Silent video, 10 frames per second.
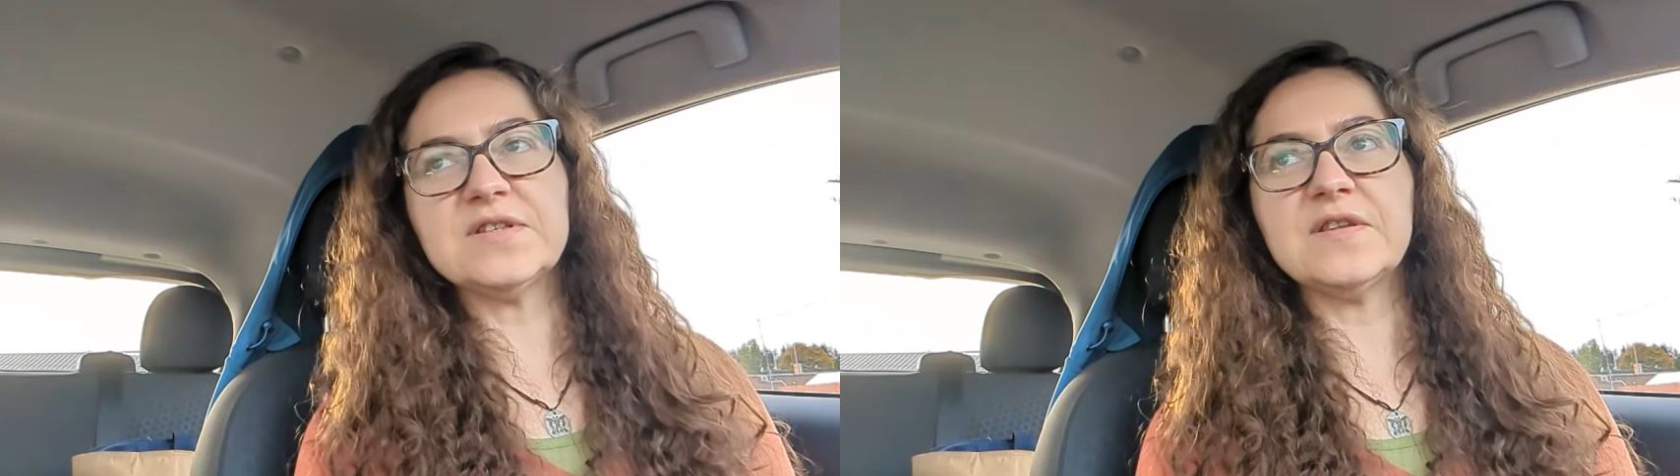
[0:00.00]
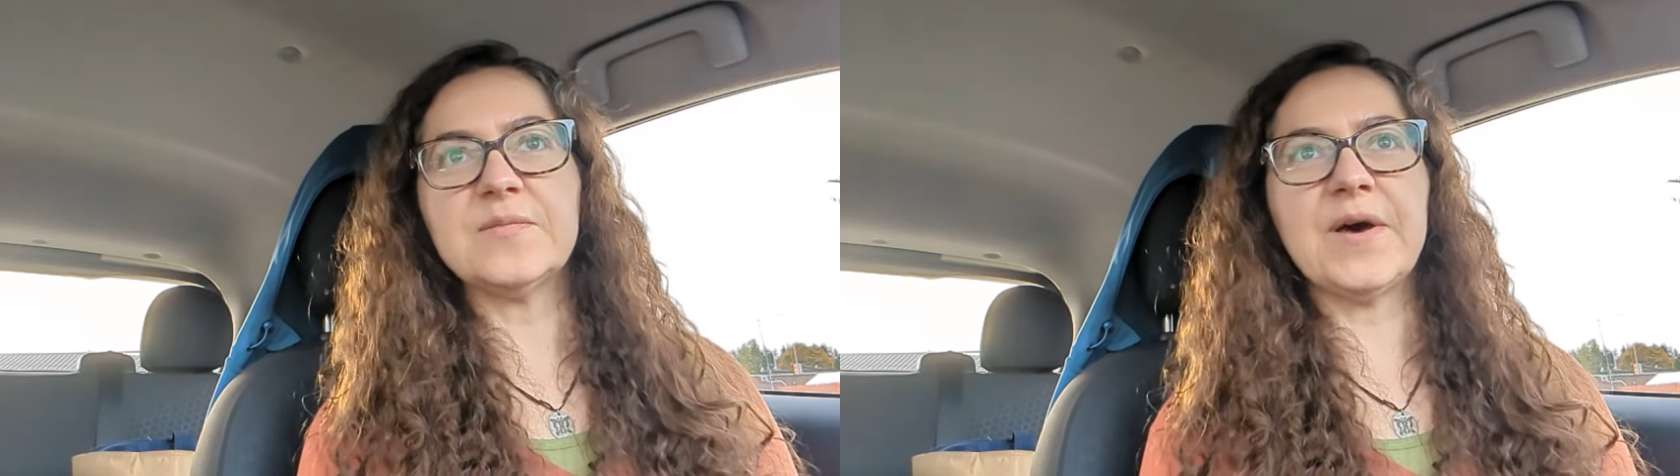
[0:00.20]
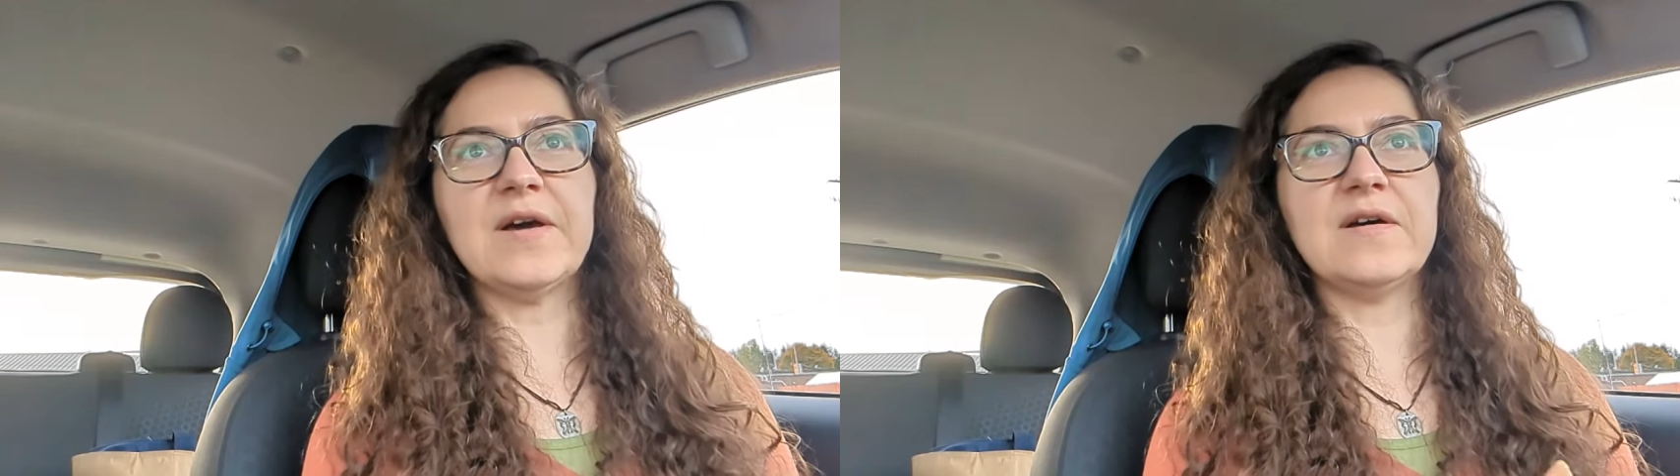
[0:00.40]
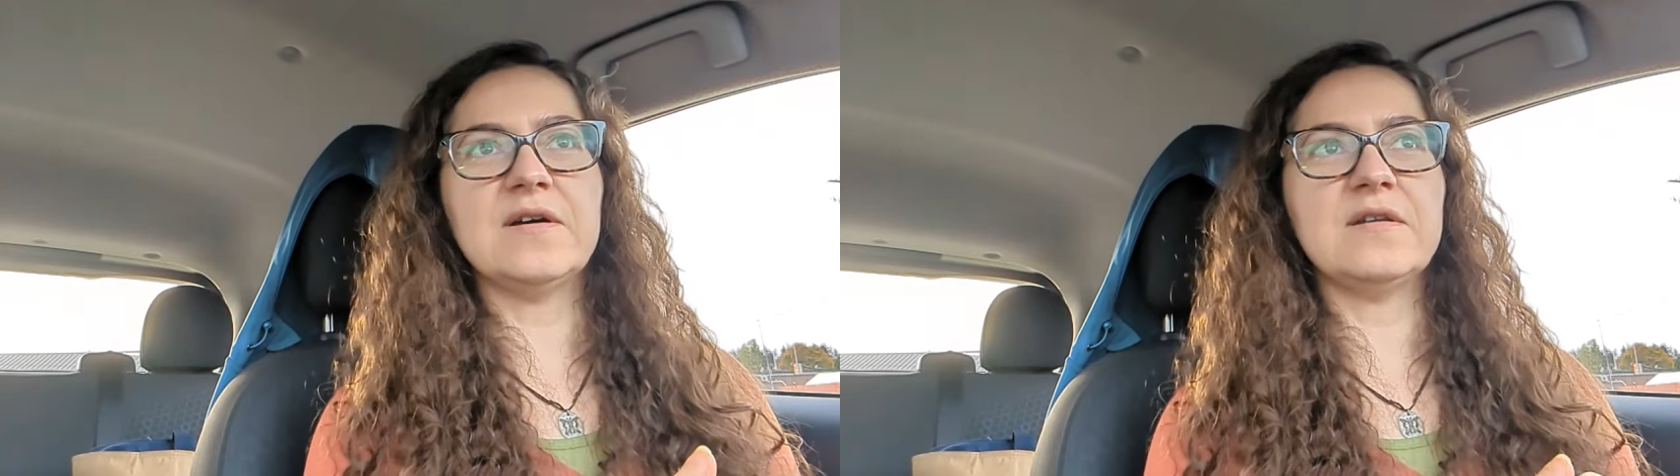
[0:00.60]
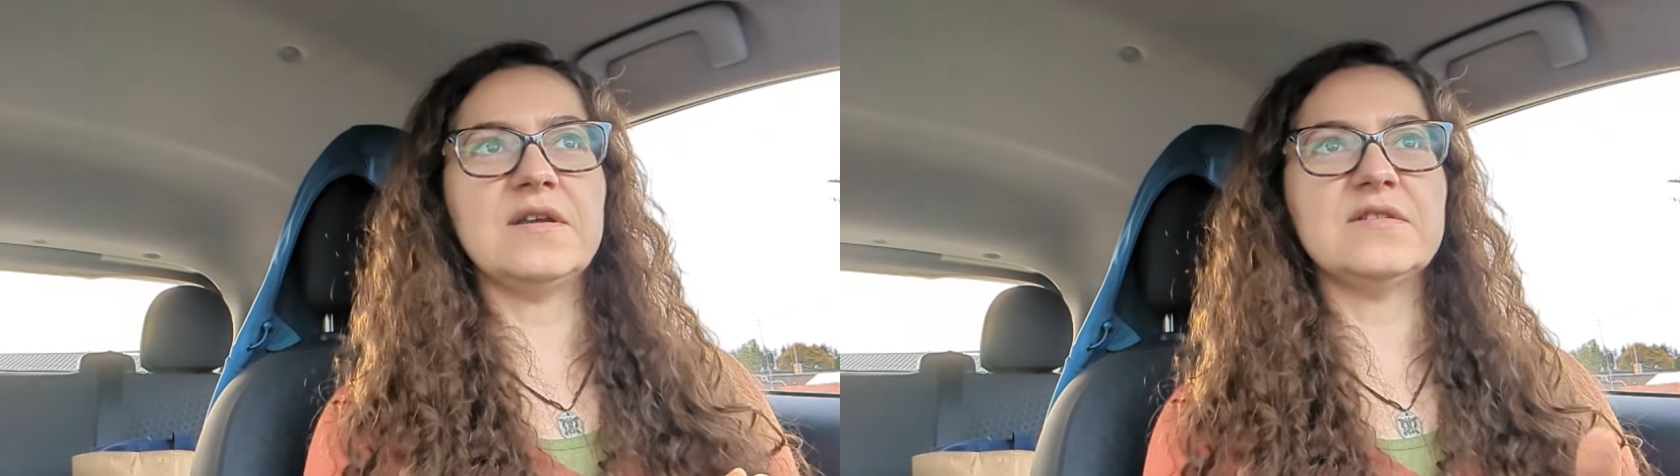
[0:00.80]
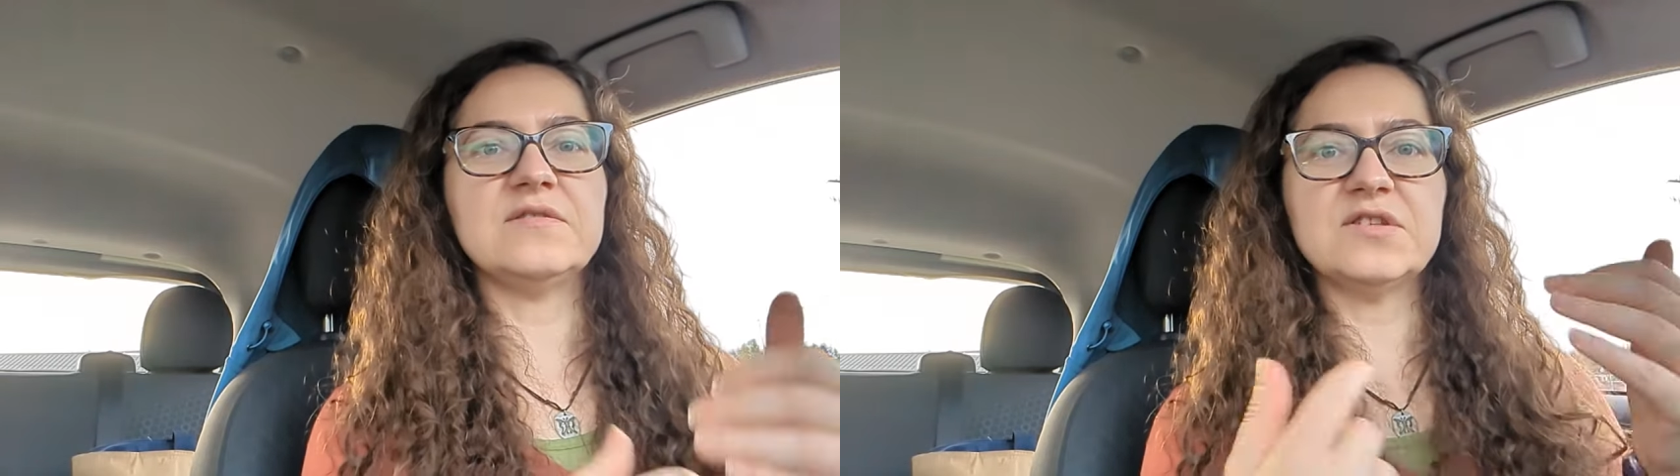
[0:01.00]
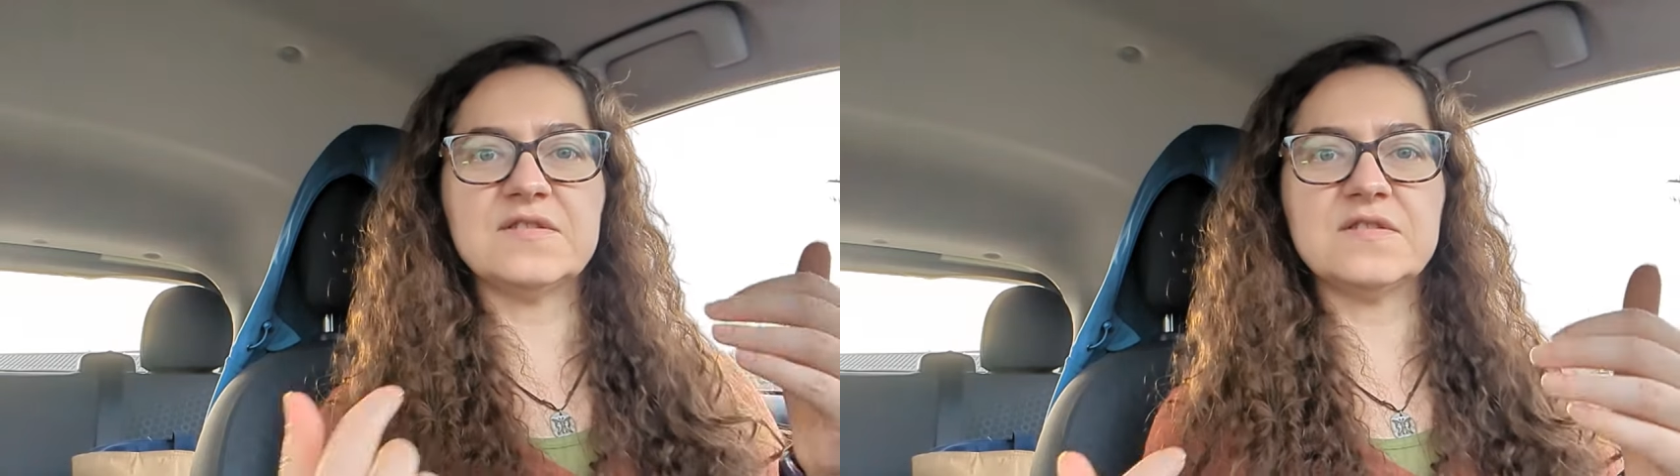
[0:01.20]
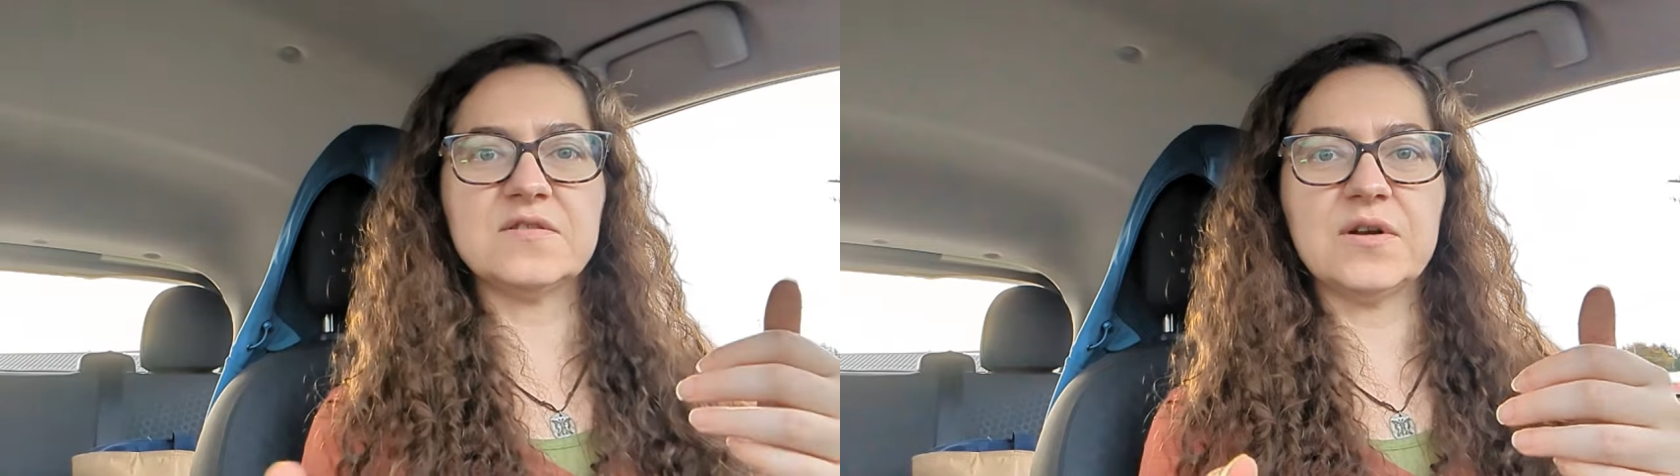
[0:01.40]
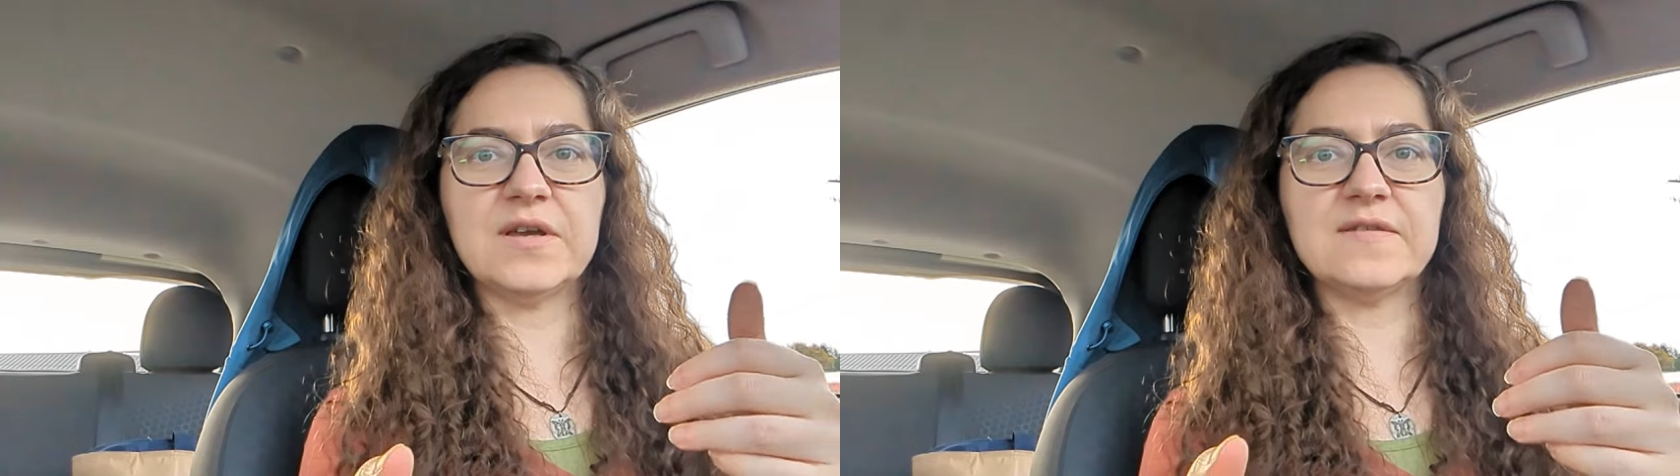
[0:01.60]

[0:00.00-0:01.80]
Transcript: to look back on and just storing